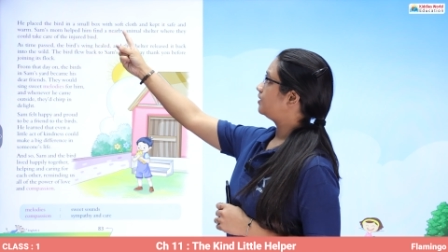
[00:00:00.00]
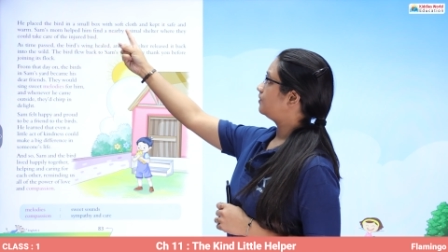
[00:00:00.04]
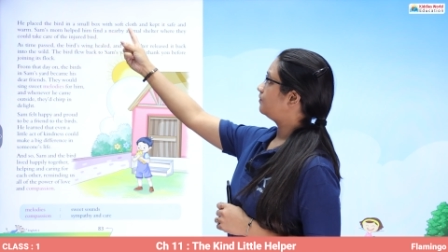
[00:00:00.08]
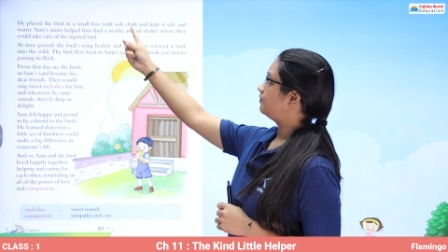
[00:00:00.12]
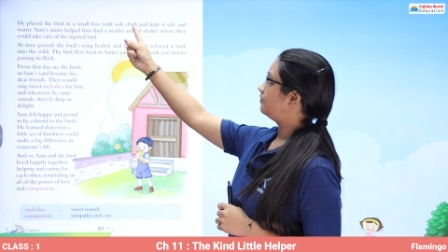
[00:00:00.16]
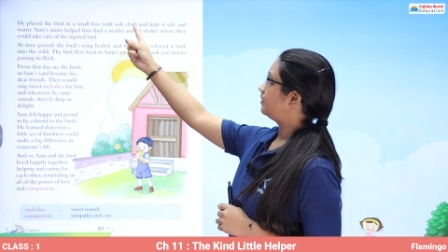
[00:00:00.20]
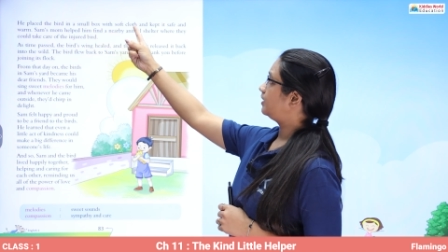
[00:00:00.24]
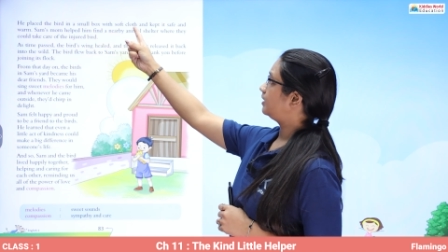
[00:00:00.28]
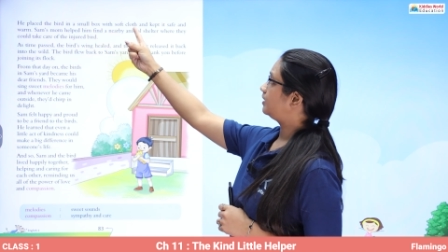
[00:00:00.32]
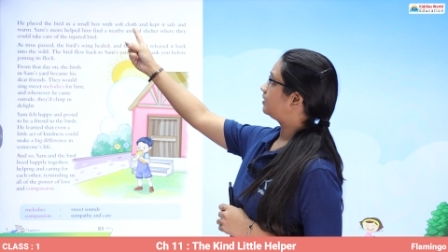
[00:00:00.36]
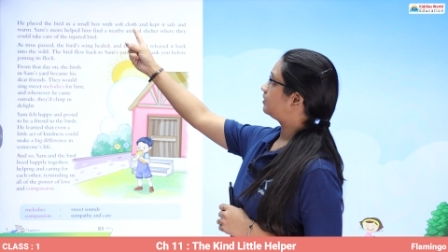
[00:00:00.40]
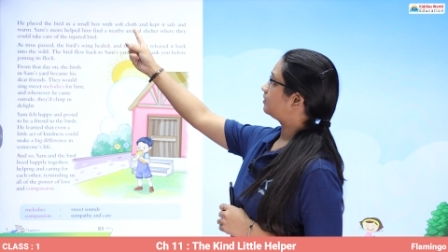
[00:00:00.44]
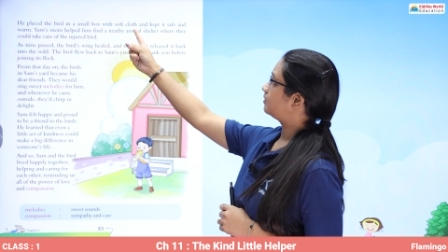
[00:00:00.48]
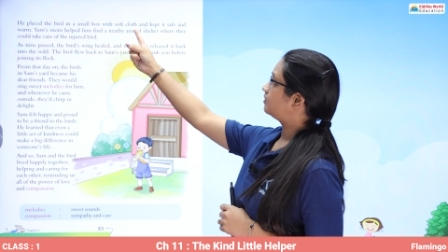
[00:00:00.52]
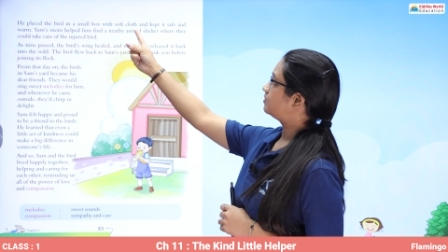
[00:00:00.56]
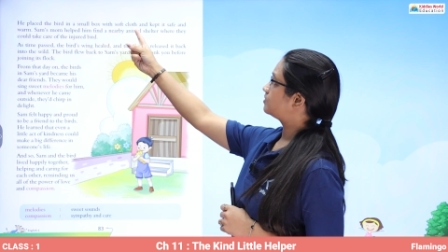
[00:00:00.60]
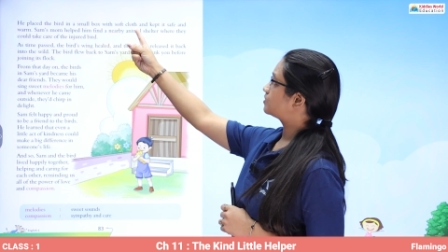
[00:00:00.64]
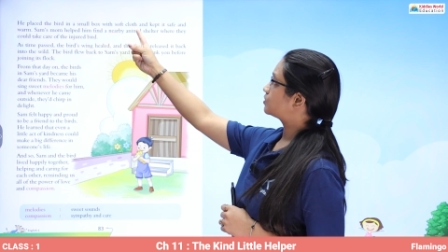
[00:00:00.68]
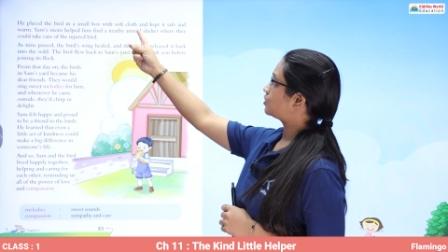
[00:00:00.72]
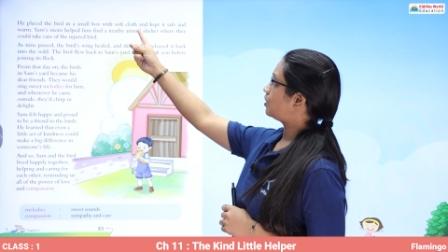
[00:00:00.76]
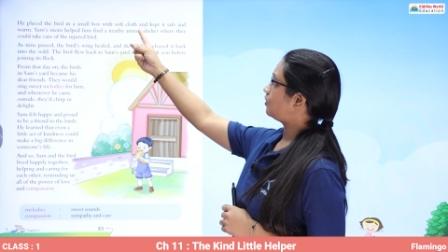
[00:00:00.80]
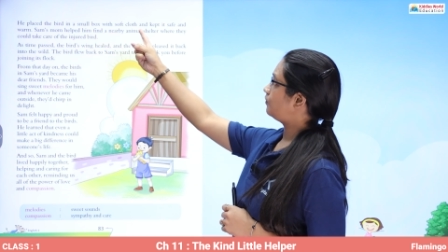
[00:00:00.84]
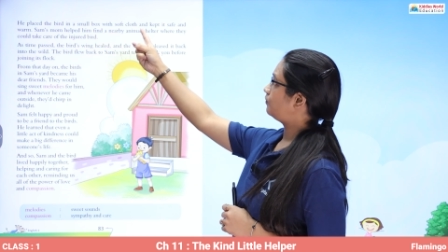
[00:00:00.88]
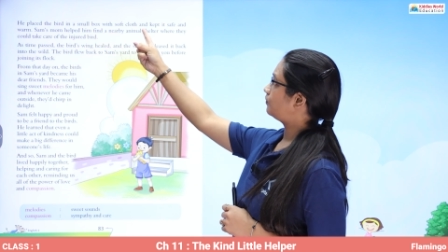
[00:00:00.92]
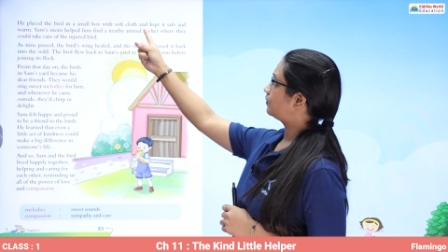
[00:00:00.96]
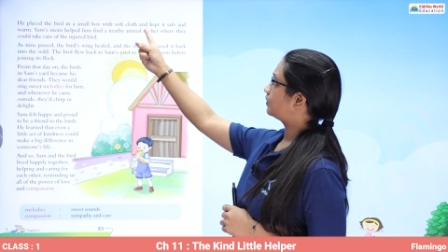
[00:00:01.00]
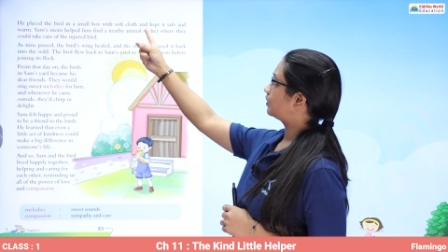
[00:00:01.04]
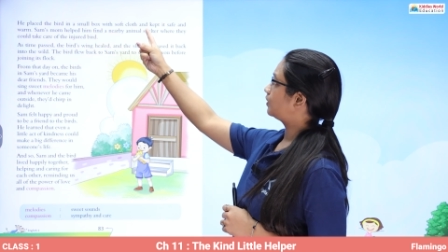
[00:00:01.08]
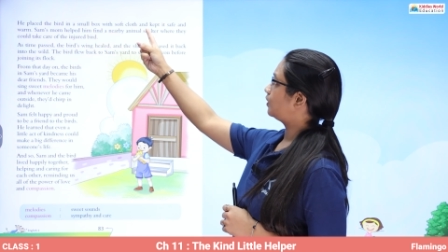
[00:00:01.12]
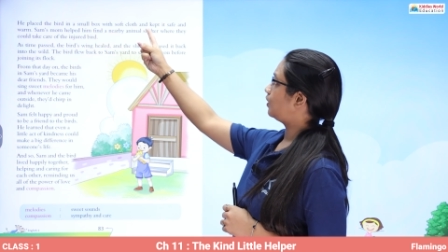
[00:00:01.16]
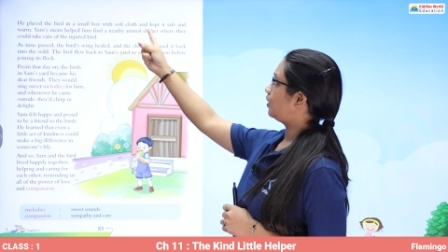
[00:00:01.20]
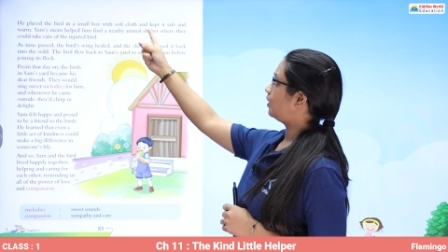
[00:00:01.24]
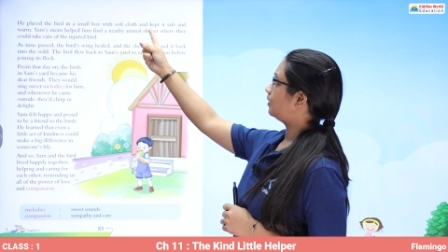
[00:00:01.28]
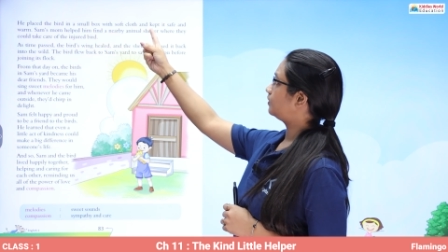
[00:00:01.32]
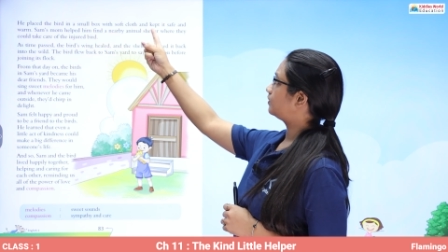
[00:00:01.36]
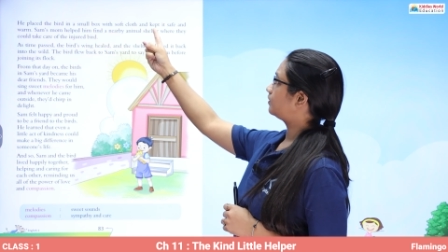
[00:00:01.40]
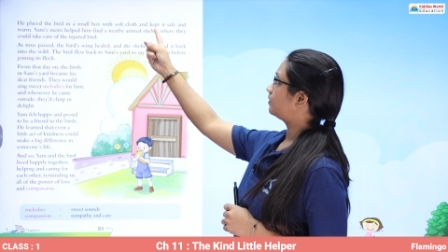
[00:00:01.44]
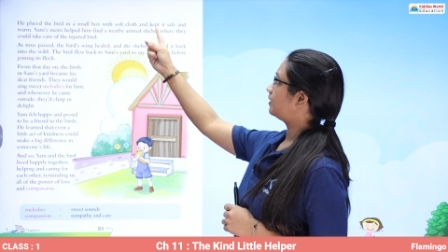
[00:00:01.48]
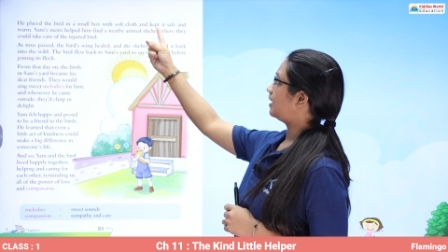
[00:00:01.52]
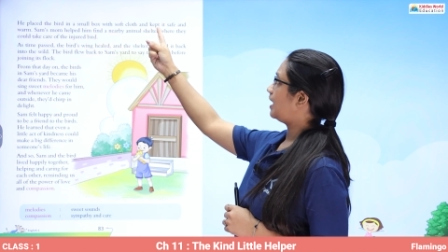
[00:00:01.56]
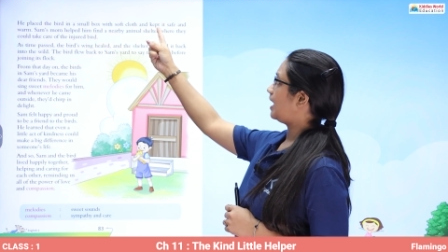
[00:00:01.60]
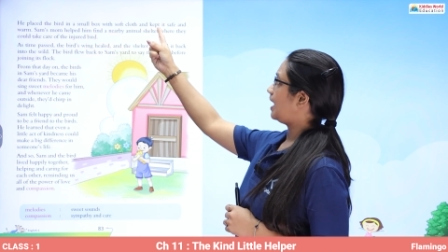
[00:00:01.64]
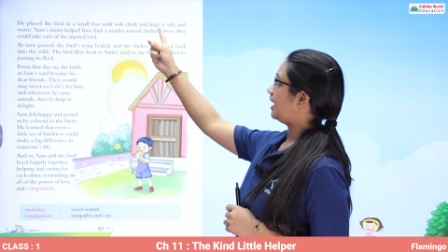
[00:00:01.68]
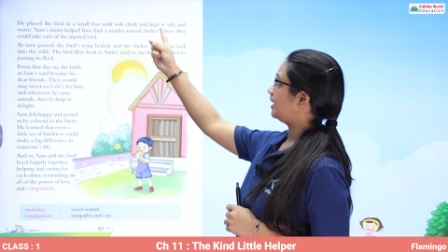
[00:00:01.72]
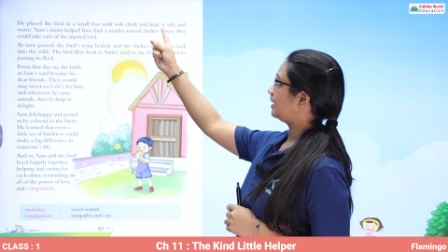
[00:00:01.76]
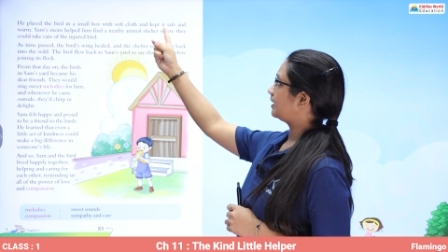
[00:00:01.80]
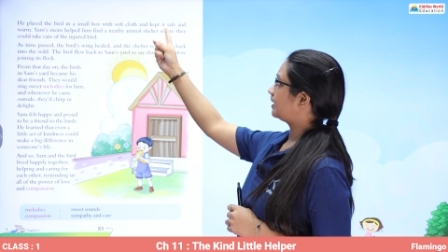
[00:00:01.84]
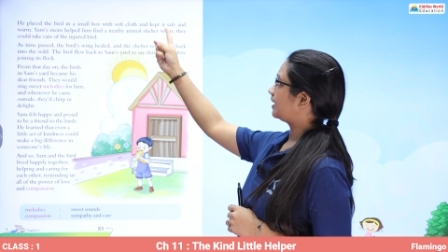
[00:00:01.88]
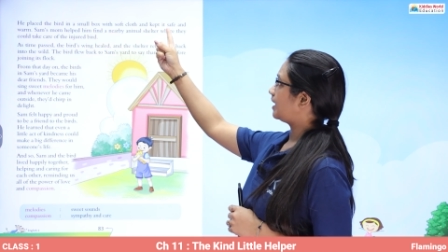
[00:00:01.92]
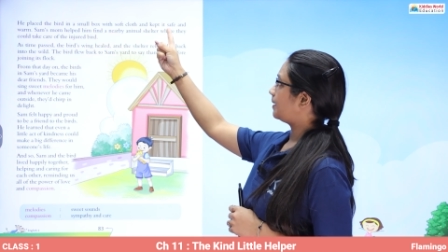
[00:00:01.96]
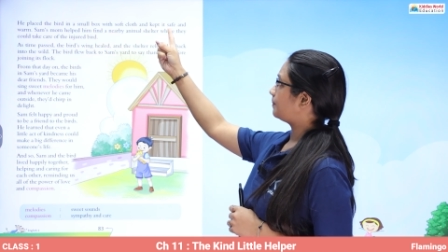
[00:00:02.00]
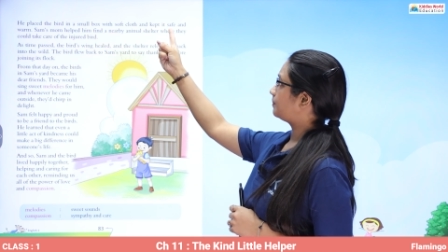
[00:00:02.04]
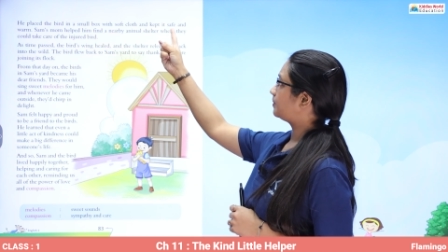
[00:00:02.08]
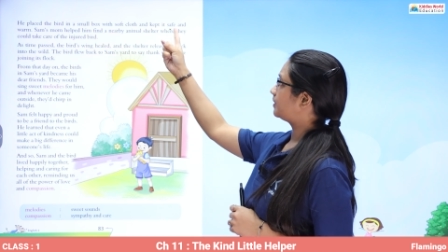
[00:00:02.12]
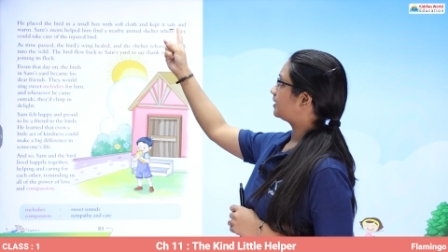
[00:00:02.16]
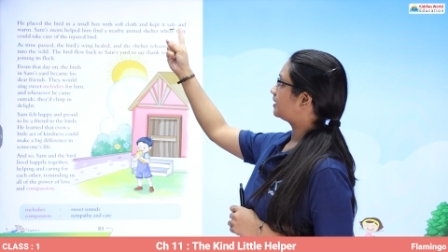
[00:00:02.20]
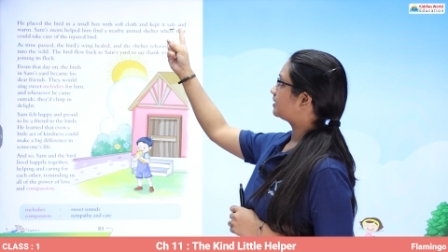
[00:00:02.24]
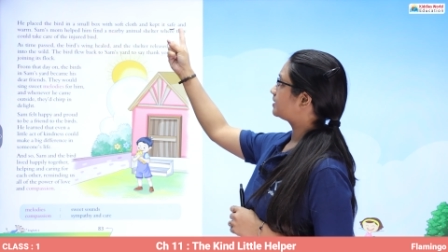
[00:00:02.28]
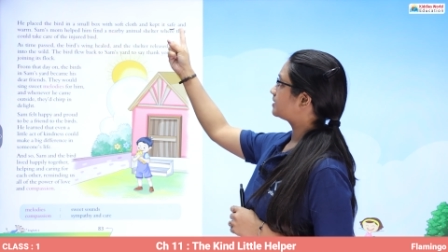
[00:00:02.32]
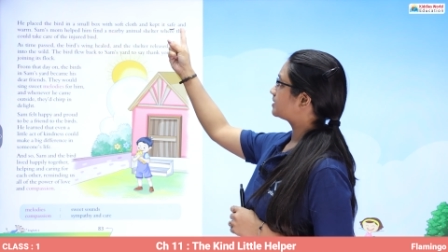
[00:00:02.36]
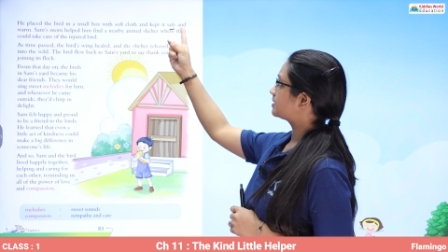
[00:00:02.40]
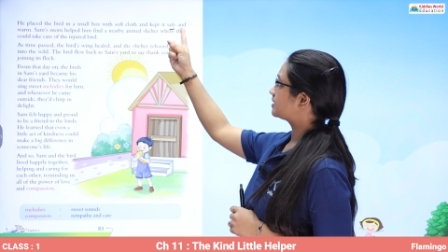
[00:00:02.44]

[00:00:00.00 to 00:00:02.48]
with soft cloth and kept it